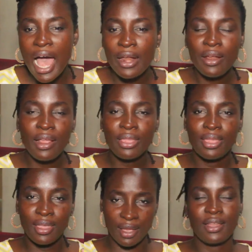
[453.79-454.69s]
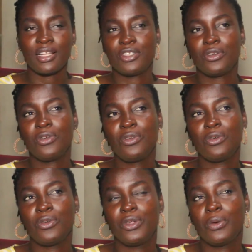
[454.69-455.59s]
Another thing that you're going
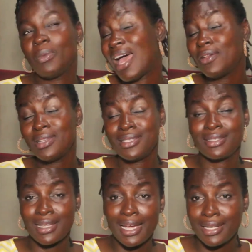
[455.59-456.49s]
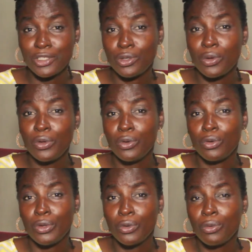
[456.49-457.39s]
to, you know, another sign that you're going
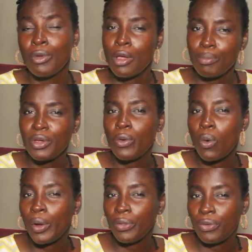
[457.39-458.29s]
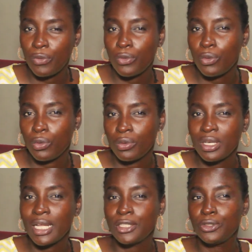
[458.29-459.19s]
to, you know, be going through,
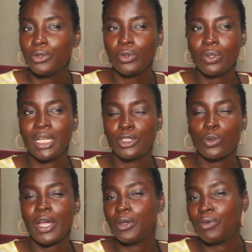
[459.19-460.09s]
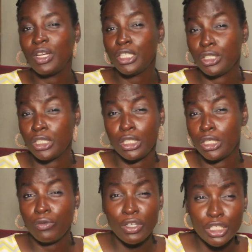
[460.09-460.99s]
that you know that you are in the relation,
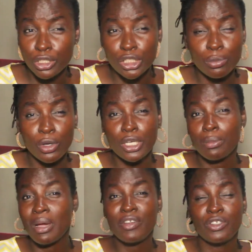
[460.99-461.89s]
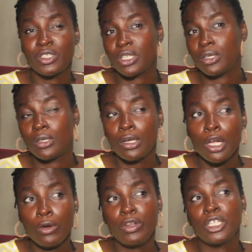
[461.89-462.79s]
in a relationship or in a marriage with a
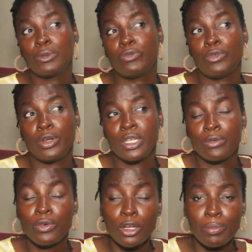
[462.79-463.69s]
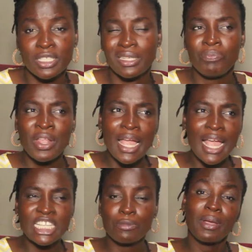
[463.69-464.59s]
wrong person,
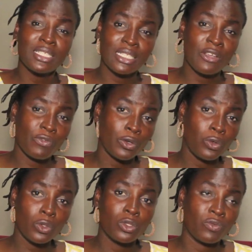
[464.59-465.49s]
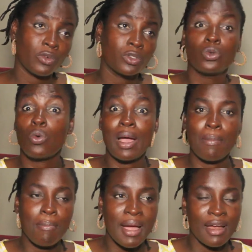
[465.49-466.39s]
especially for those of us who are
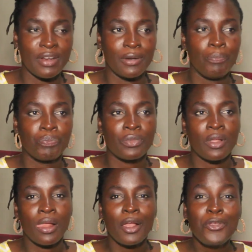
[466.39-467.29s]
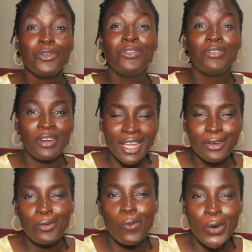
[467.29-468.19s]
married, you
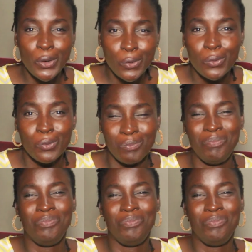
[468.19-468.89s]
dread going home.